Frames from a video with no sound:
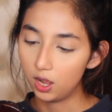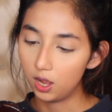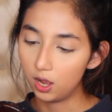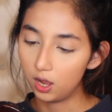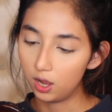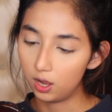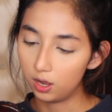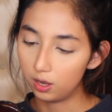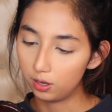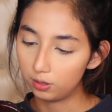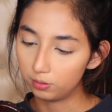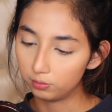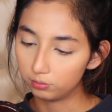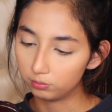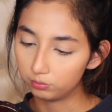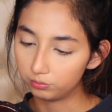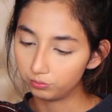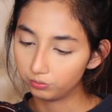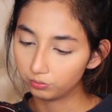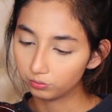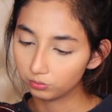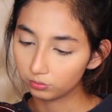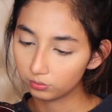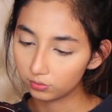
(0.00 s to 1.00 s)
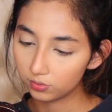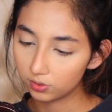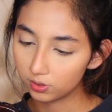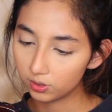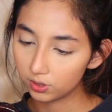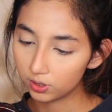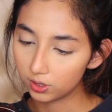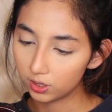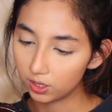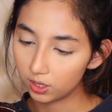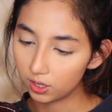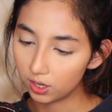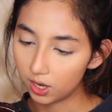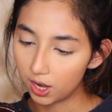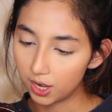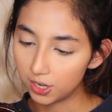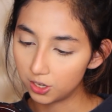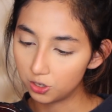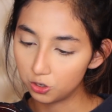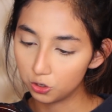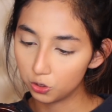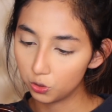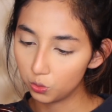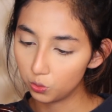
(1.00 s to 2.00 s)

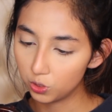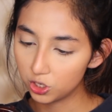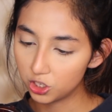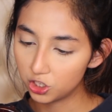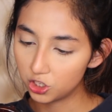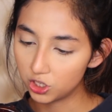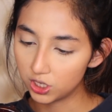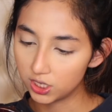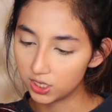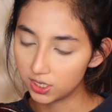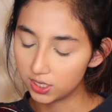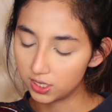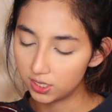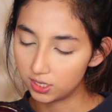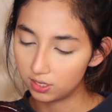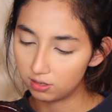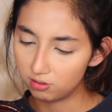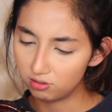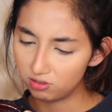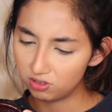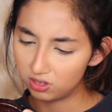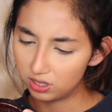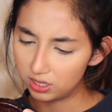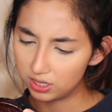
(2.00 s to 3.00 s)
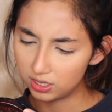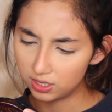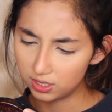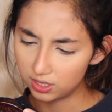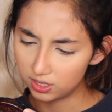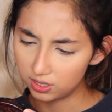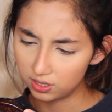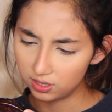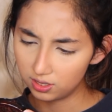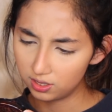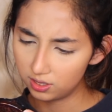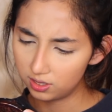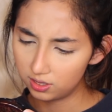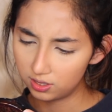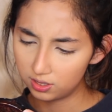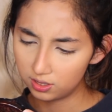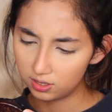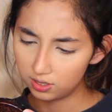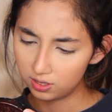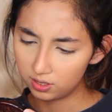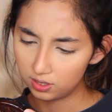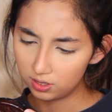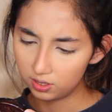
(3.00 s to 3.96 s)
I don't know what shade this is.